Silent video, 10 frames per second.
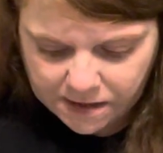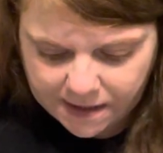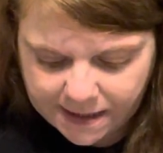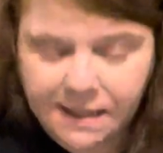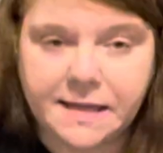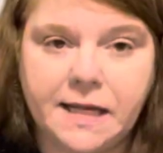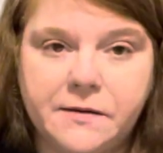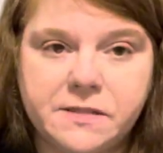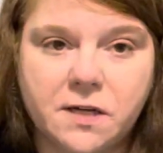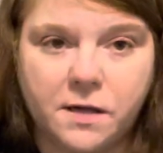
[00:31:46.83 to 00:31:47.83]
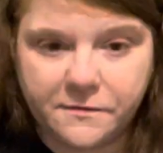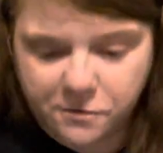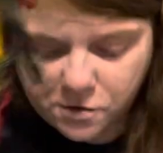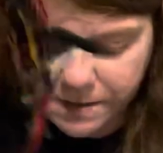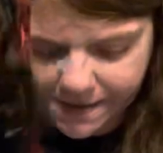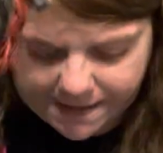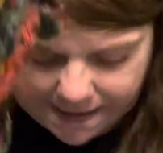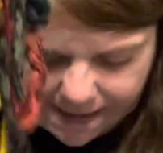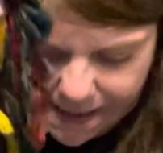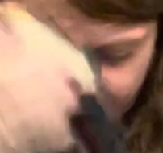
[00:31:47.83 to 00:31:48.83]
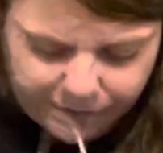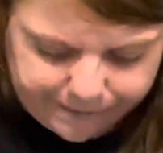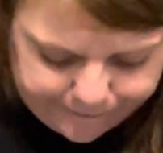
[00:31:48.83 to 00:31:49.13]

Anything it was called for is in there.